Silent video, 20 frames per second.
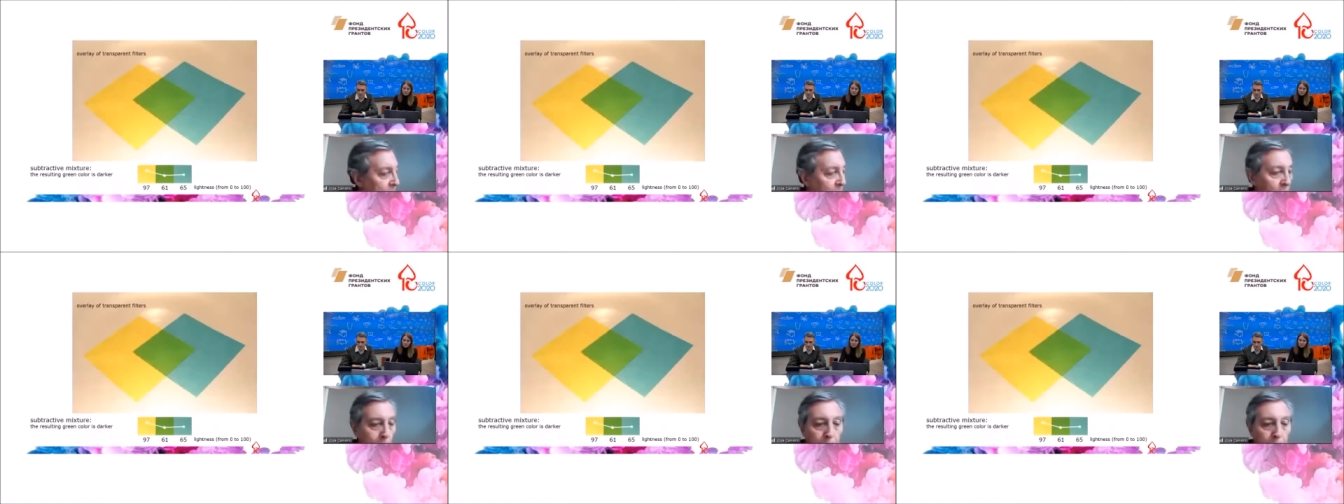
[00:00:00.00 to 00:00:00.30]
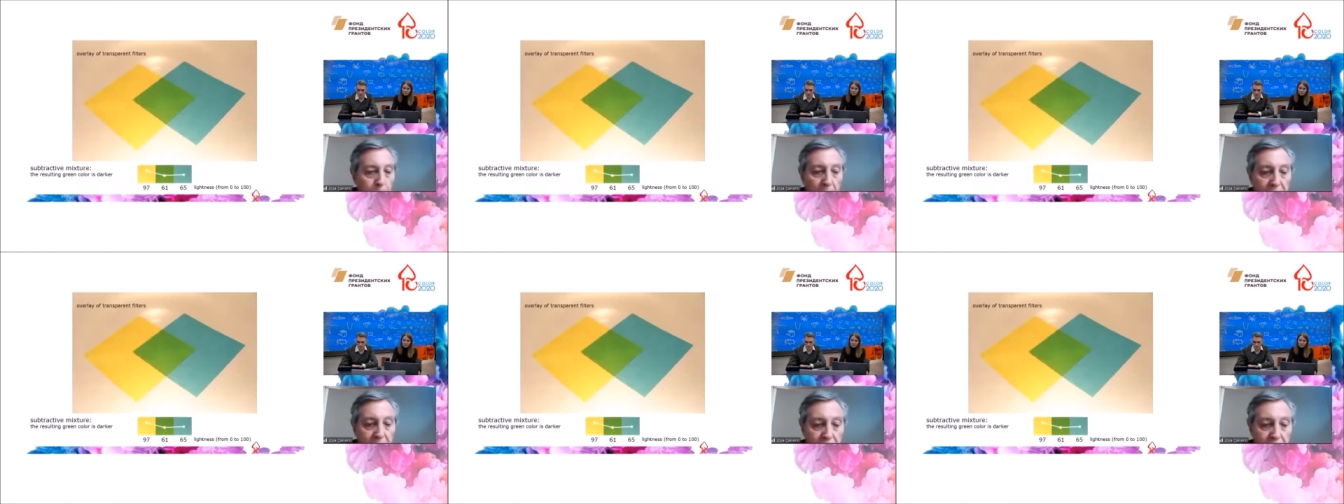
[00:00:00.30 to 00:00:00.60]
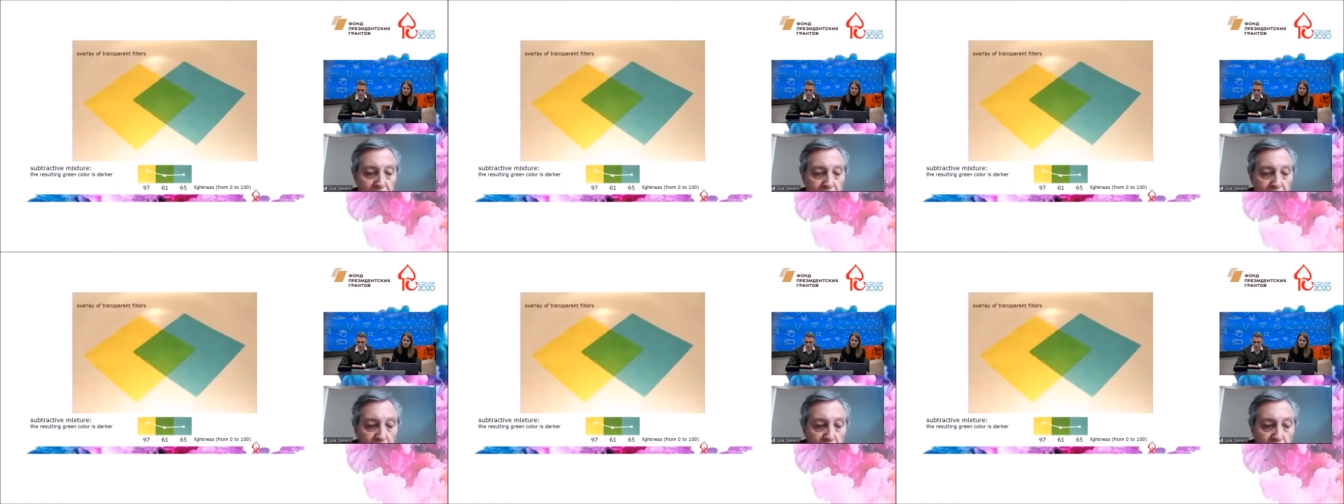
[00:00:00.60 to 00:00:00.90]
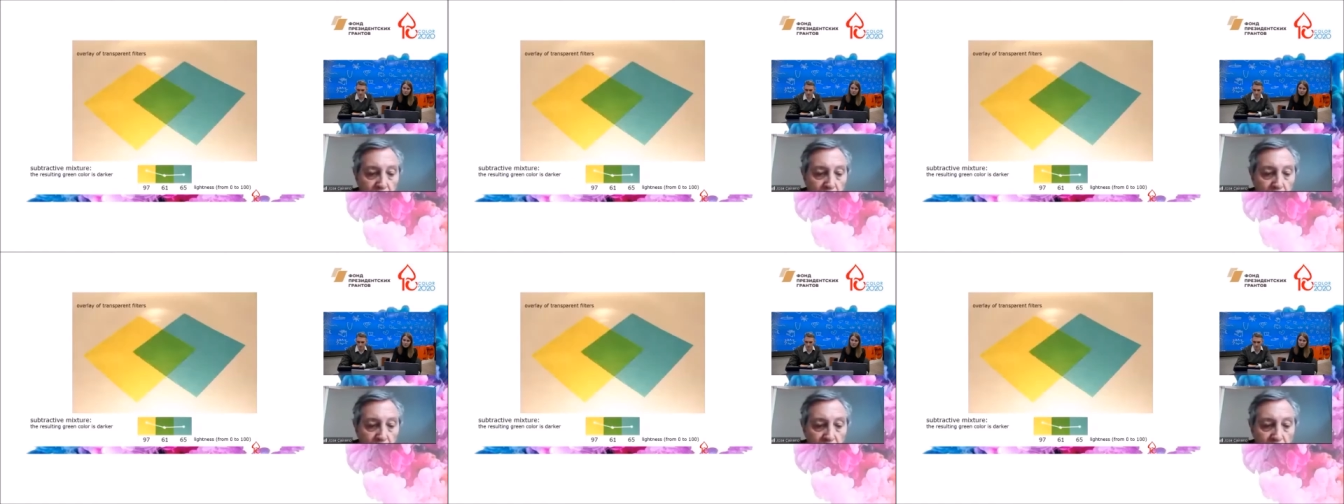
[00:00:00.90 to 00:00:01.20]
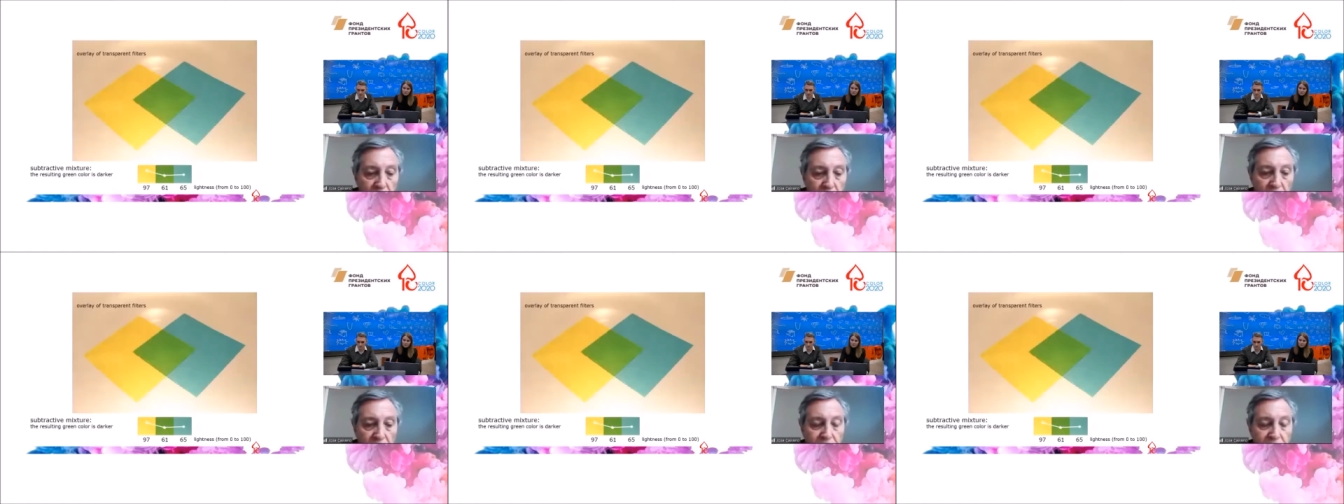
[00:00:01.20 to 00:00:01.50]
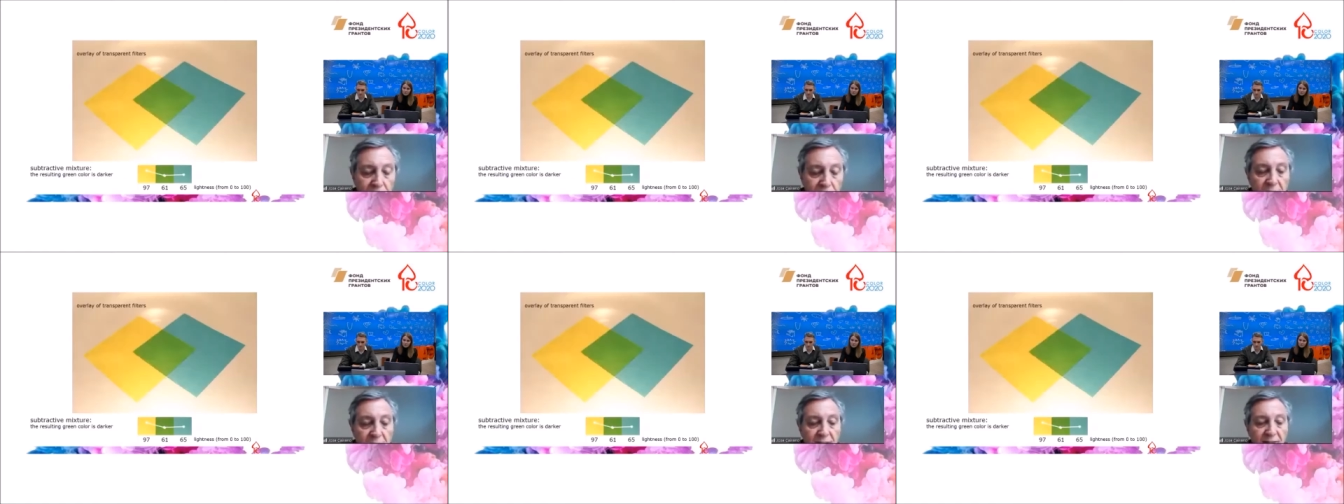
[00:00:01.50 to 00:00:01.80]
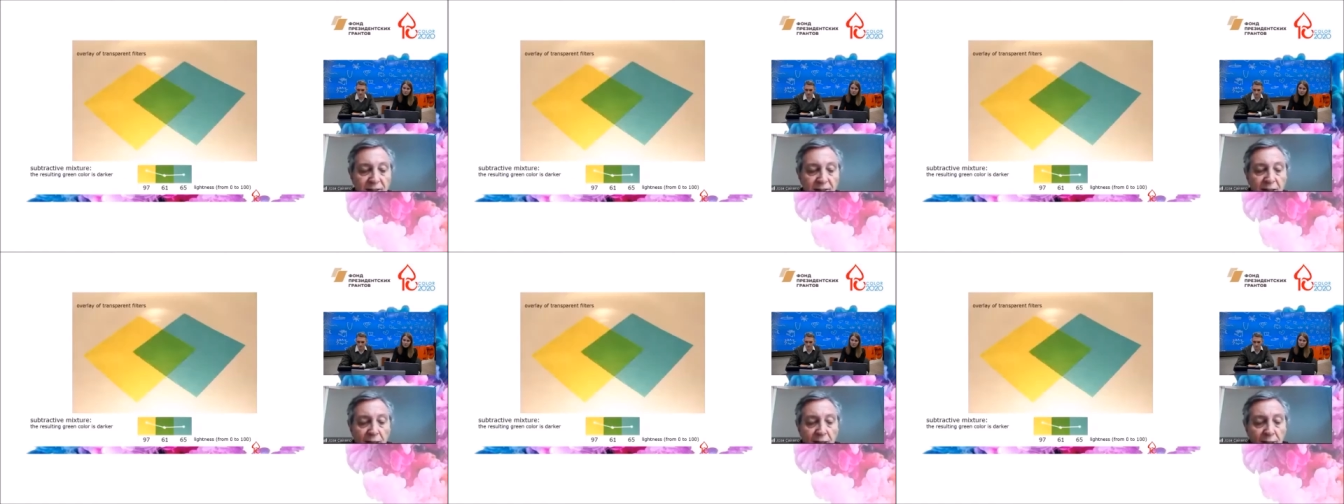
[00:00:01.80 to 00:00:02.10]
But uh, if
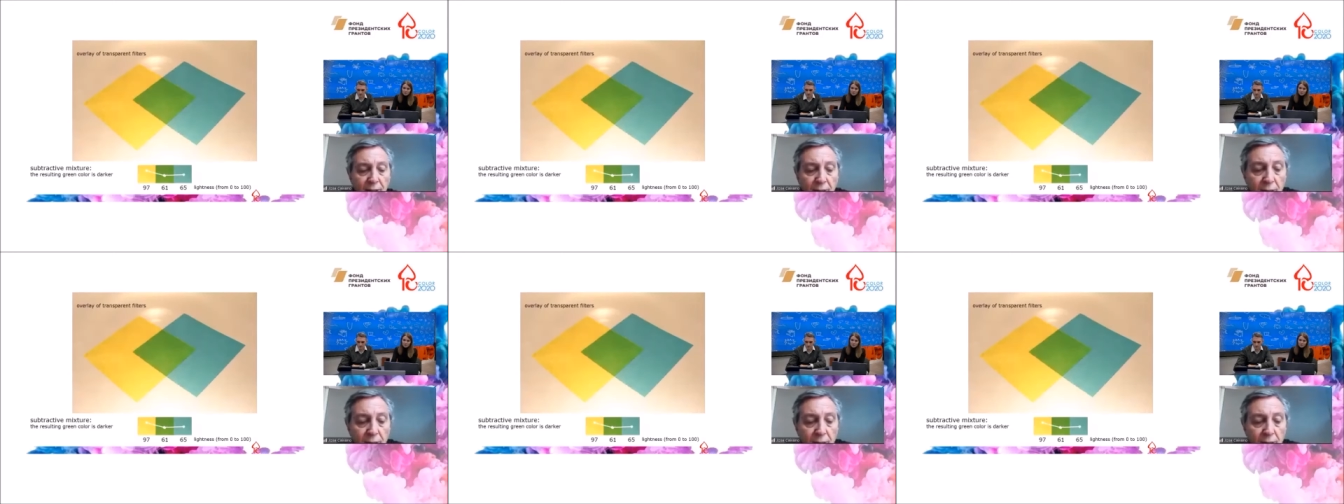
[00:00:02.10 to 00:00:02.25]
instead